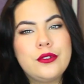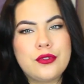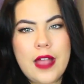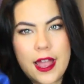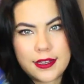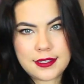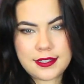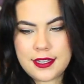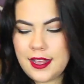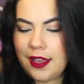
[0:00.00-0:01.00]

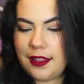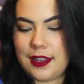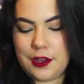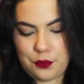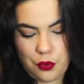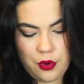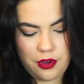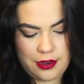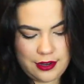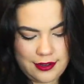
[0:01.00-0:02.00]
dress that I
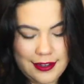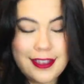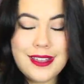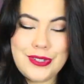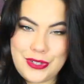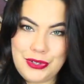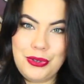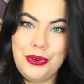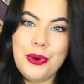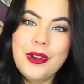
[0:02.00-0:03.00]
wore
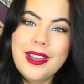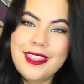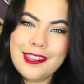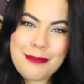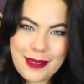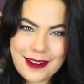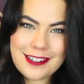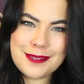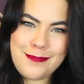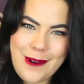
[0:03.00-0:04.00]
to the
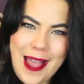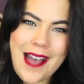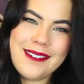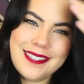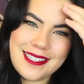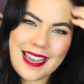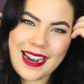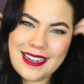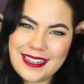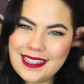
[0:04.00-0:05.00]
Pierce Brown
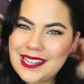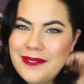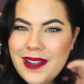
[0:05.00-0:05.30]
signing, the